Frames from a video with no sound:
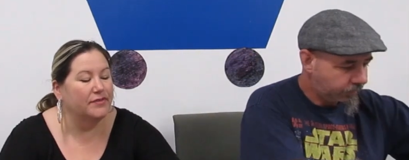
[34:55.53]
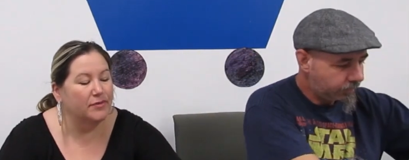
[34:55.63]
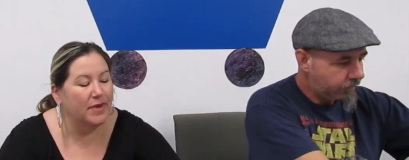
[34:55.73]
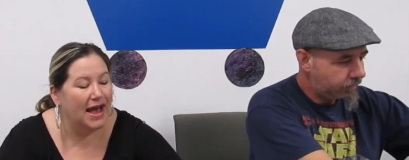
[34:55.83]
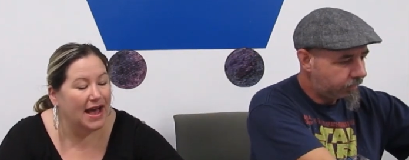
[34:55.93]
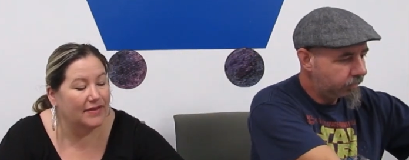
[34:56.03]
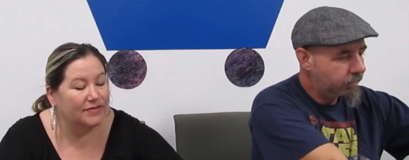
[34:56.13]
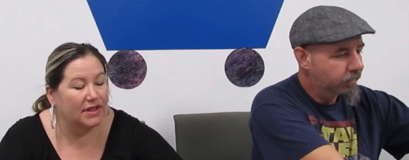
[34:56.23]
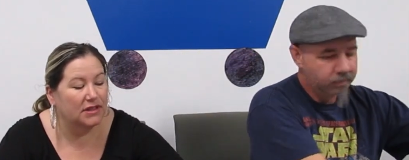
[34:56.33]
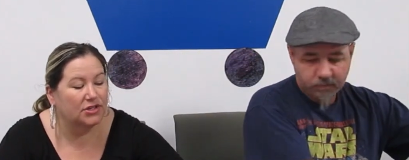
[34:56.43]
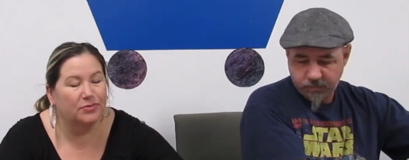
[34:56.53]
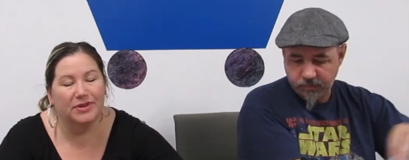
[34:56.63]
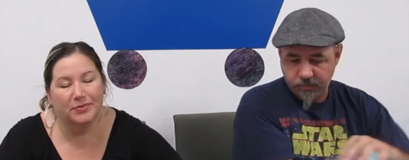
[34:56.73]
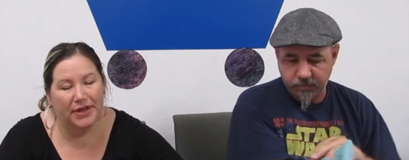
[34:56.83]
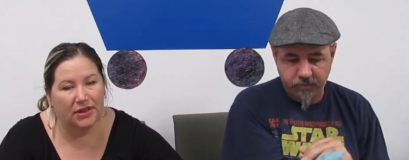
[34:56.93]
Speaker 1: of them have a little bit
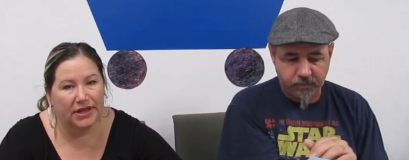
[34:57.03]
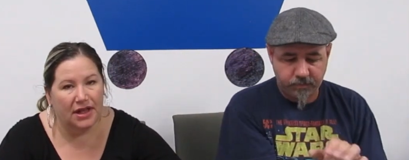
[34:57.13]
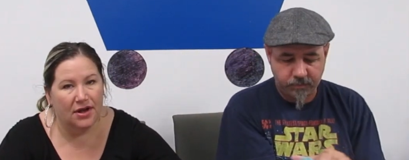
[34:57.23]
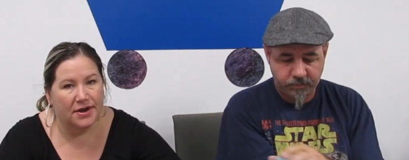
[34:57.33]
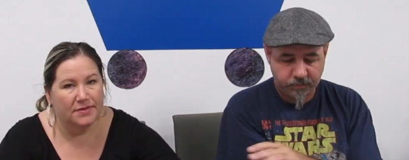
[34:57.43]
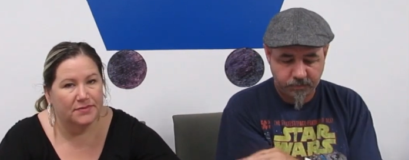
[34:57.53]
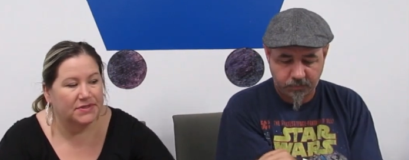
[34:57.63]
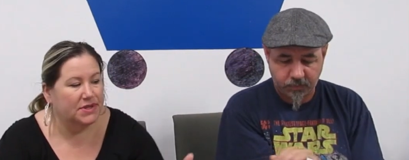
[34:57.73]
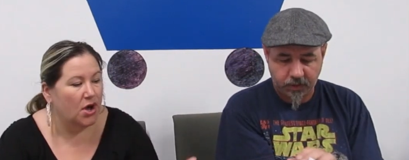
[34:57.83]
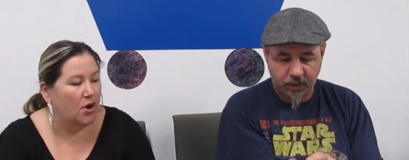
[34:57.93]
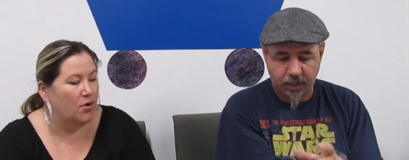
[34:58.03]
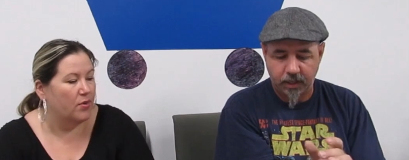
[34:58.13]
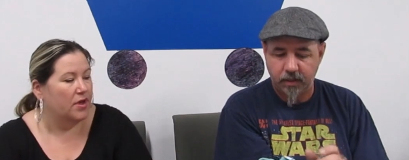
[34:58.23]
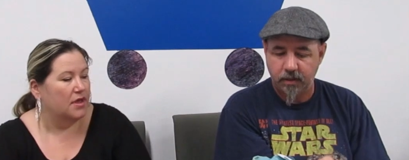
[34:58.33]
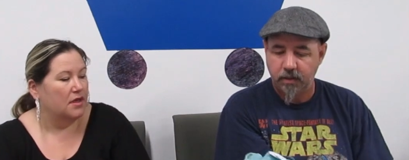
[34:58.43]
of pilling on them. So,
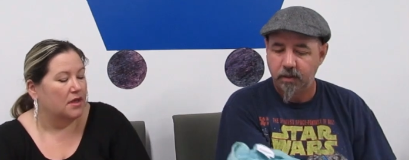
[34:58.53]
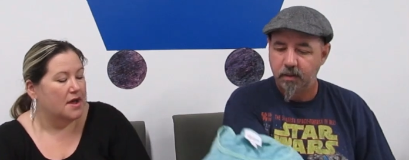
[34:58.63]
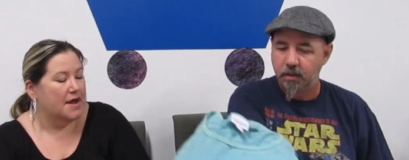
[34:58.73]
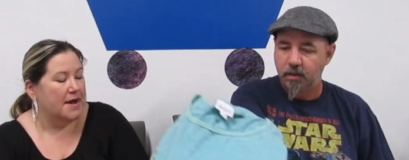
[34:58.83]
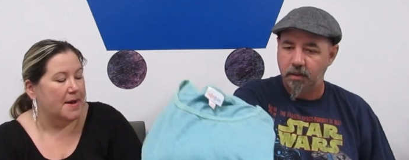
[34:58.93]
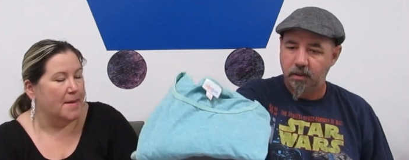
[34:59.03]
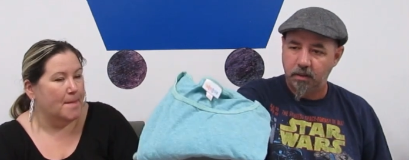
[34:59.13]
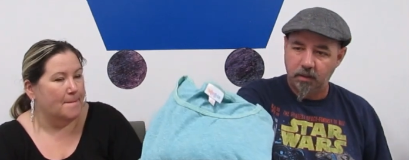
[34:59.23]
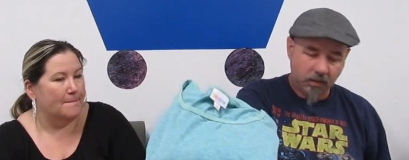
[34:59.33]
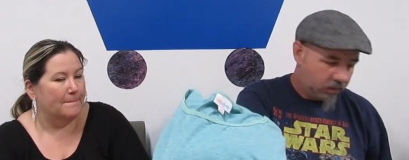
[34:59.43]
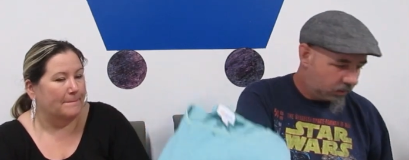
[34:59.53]
yeah. um,